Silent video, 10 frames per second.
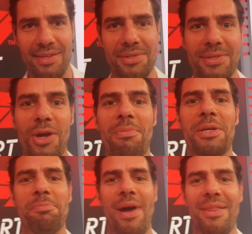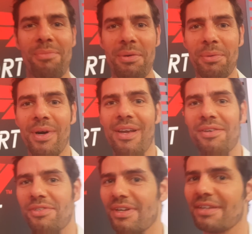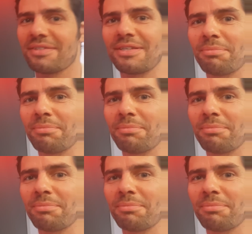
so much better than where we were last year as i said